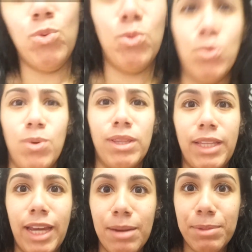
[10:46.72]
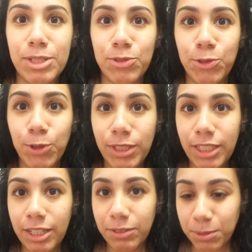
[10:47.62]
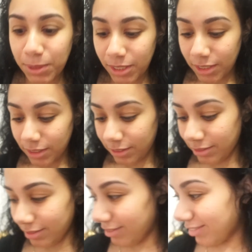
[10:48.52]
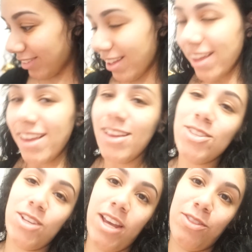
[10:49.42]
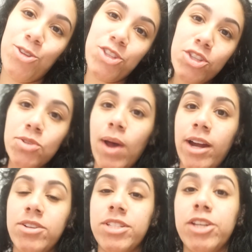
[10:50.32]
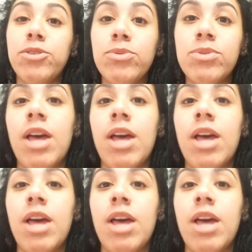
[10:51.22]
Ooh, the camera is falling everywhere. So yeah, those are the two irons I use.